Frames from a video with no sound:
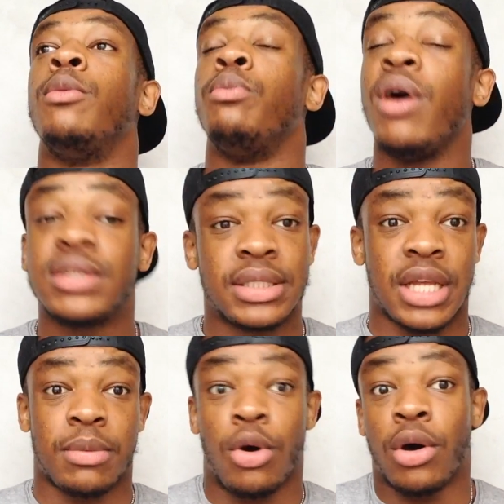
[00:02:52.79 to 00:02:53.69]
Most of
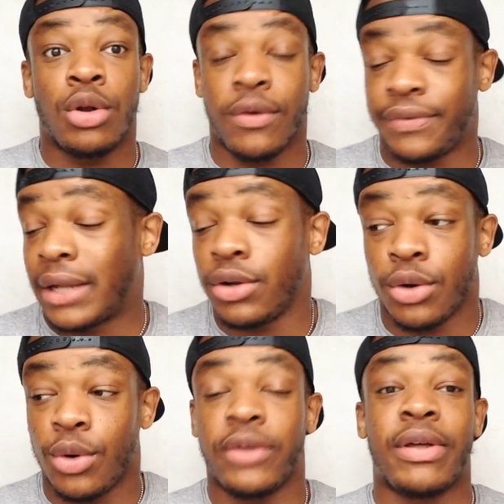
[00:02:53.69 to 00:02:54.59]
them, or not, I don't
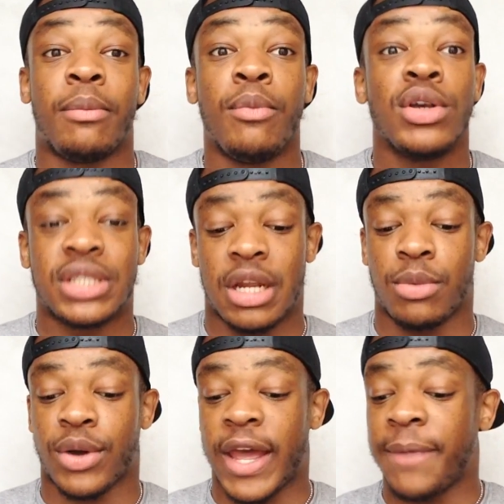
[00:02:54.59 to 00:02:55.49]
know all of them, most of
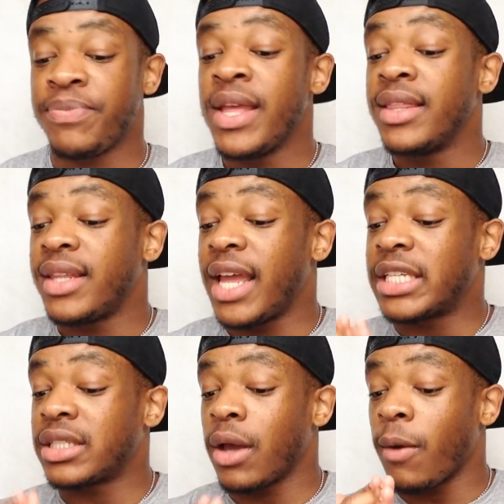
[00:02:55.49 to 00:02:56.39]
them, okay,
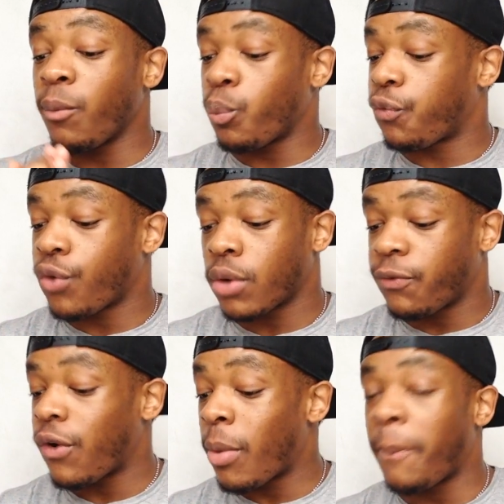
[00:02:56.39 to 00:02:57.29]
is
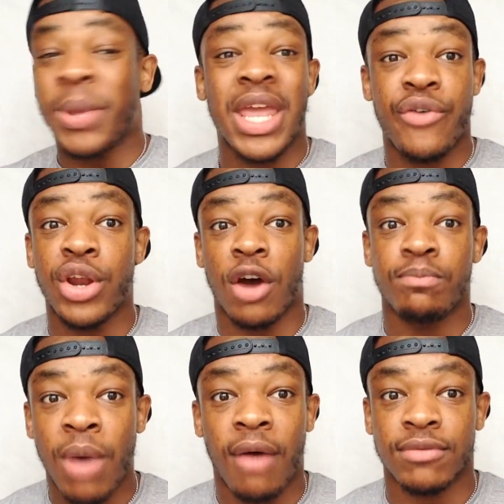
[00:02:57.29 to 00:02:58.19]
from a period
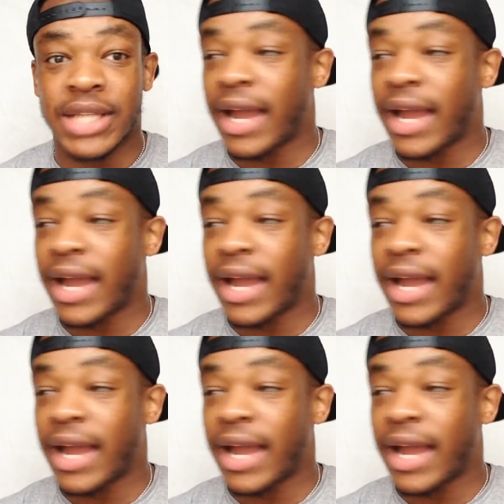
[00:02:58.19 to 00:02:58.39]
of months.